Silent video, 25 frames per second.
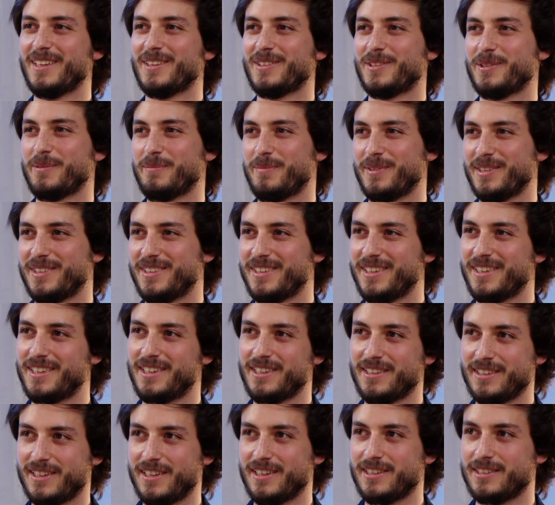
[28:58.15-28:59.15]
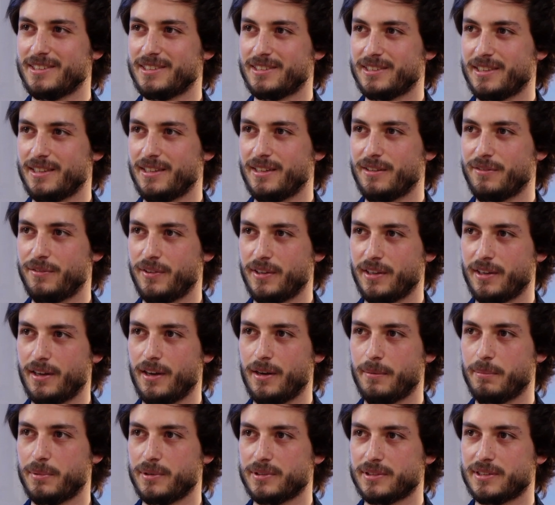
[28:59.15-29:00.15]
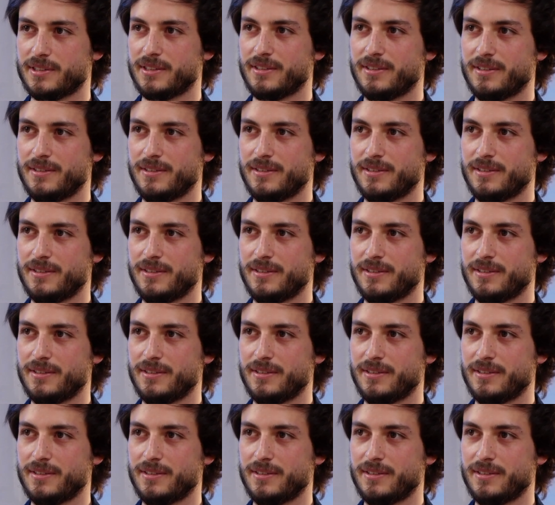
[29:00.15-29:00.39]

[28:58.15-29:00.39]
to be there in case anything happens.